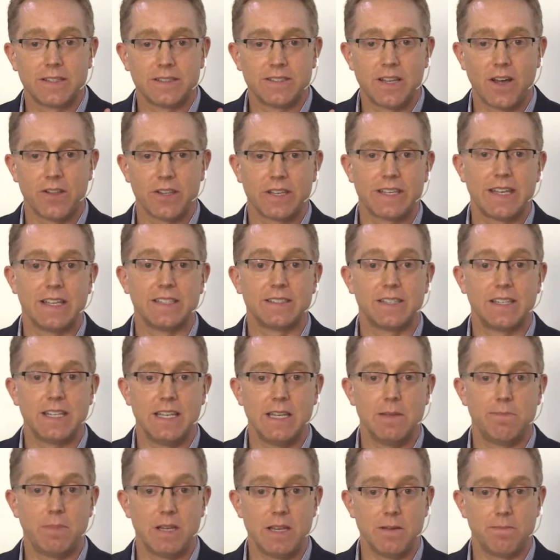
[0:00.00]
not only get
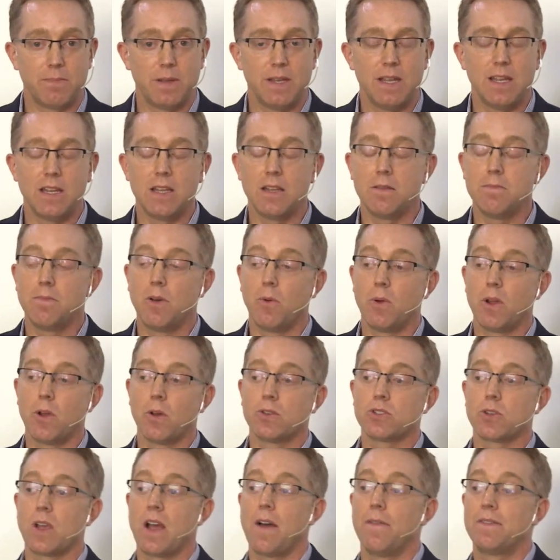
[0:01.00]
TPP, but we
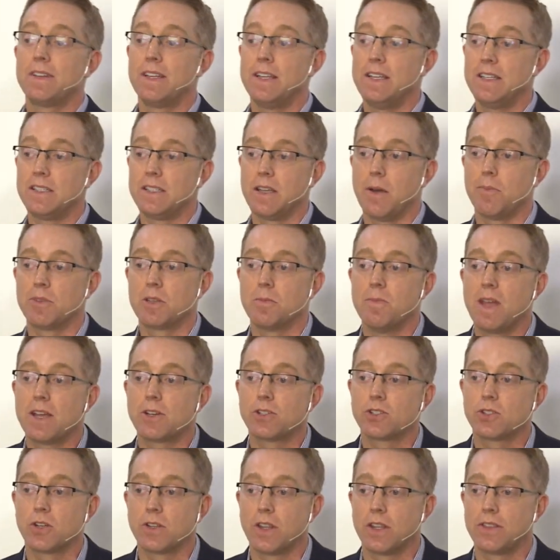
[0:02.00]
also have TTIP to
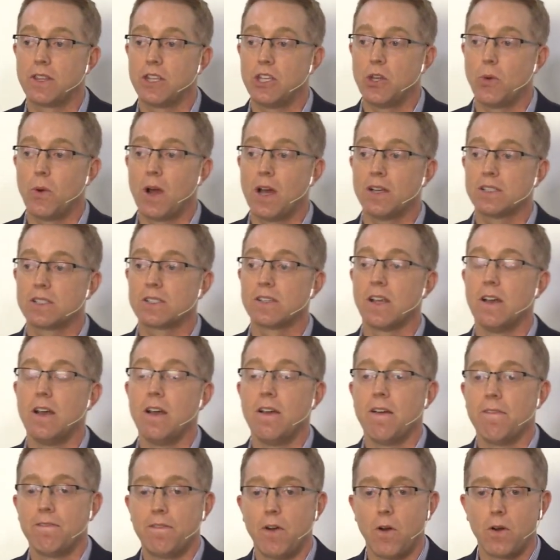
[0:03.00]
make sure that the U.S.
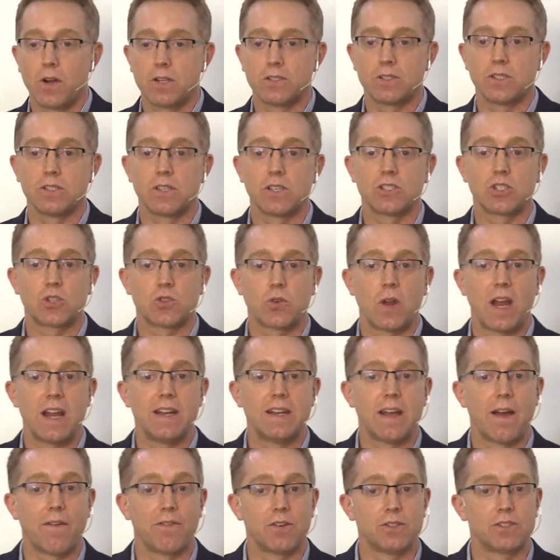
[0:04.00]
focuses its
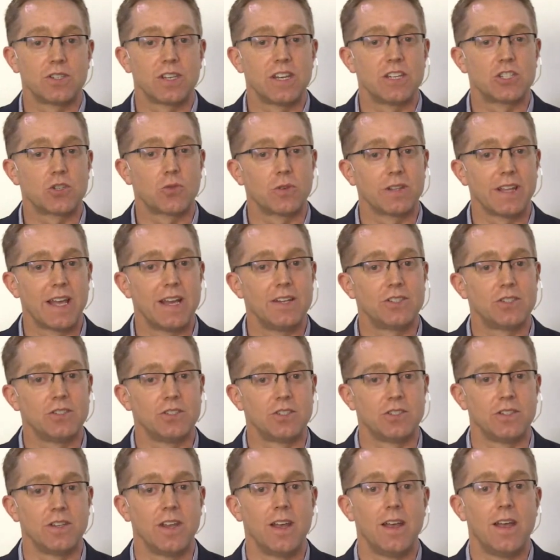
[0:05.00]
trade efforts and its
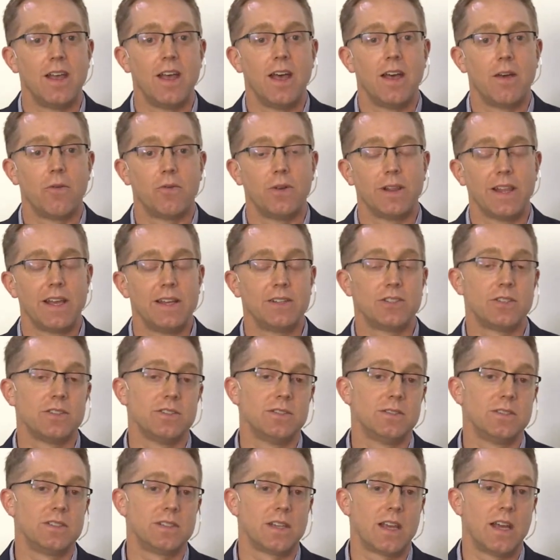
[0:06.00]
relationship
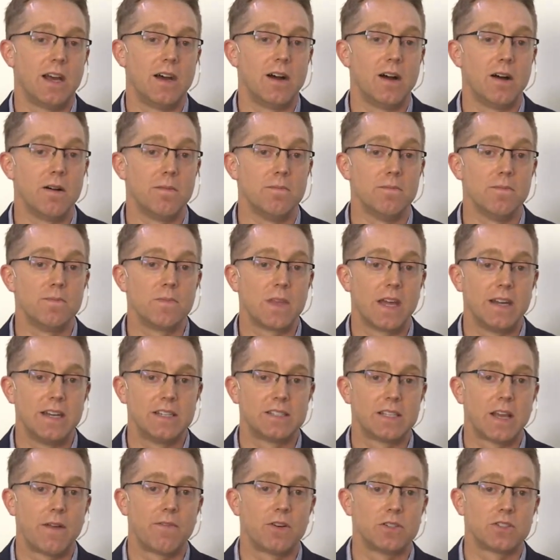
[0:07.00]
relations um, and
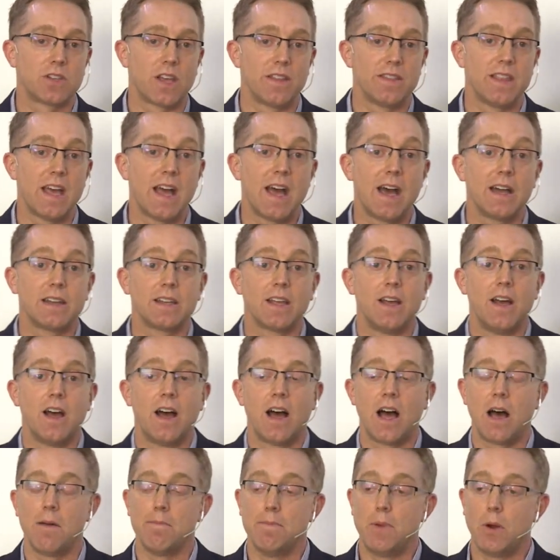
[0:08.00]
its efforts on that
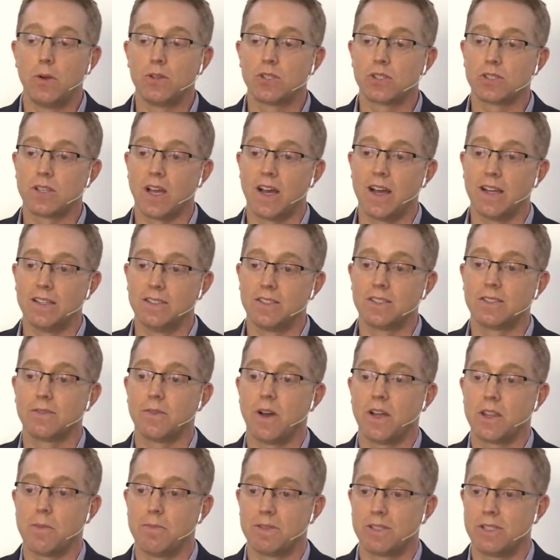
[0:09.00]
on both sides,
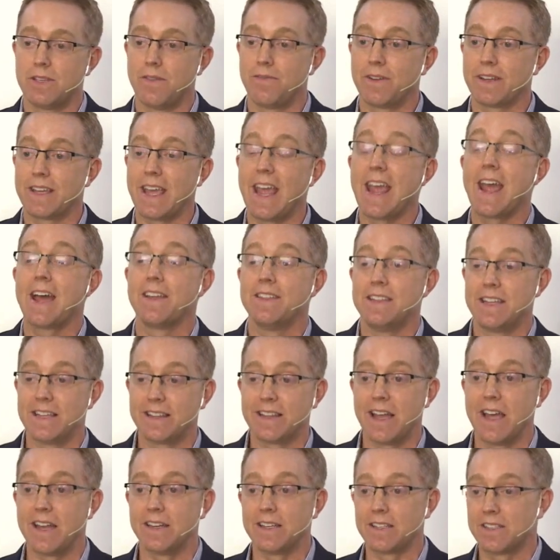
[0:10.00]
on the Pacific and the
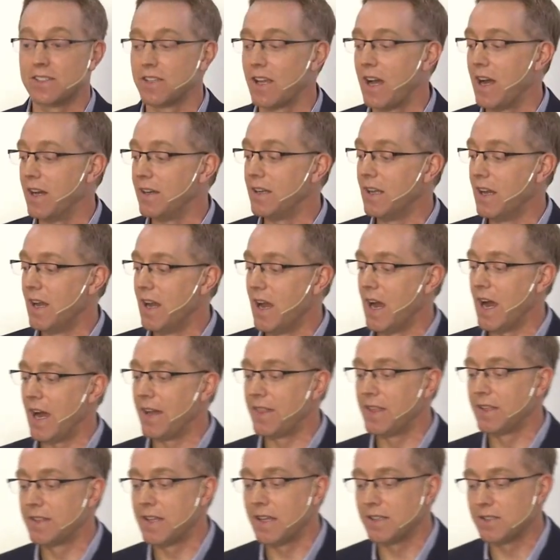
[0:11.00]
Atlantic side.
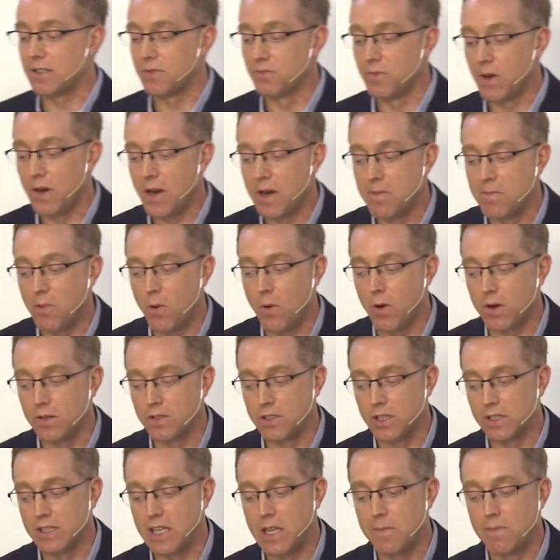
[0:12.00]
I think that's very
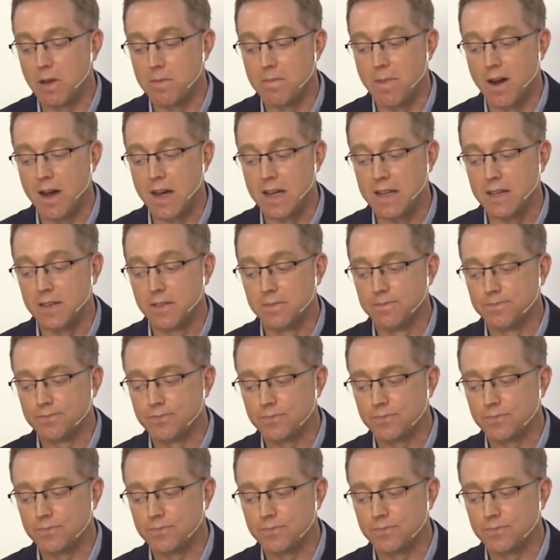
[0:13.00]
important to keep in mind.